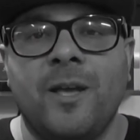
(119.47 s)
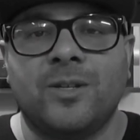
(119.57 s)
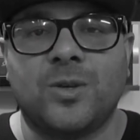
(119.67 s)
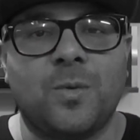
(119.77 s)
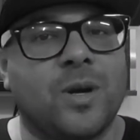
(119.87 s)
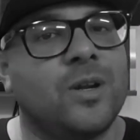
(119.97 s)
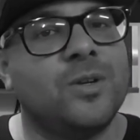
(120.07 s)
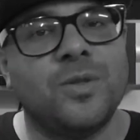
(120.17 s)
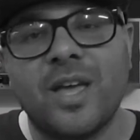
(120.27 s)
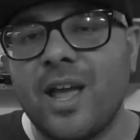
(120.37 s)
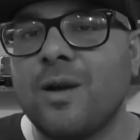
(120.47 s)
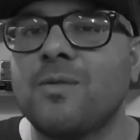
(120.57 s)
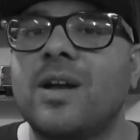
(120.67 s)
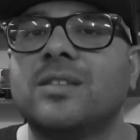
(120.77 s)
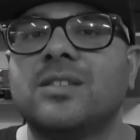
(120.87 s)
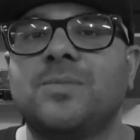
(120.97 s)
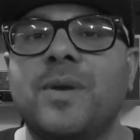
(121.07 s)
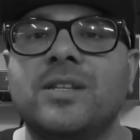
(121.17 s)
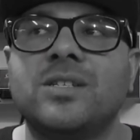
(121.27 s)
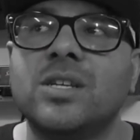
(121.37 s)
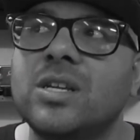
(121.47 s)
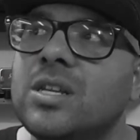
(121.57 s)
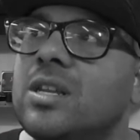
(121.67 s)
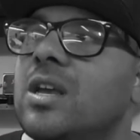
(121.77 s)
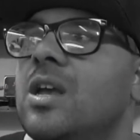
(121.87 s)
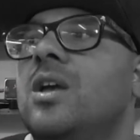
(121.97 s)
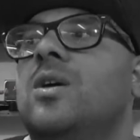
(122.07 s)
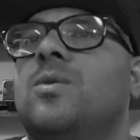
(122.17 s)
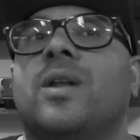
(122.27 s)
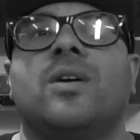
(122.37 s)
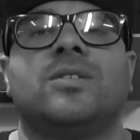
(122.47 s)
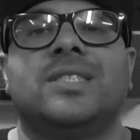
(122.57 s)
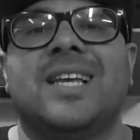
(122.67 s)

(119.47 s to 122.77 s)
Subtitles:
So we're gonna do the air ride suspension. What else?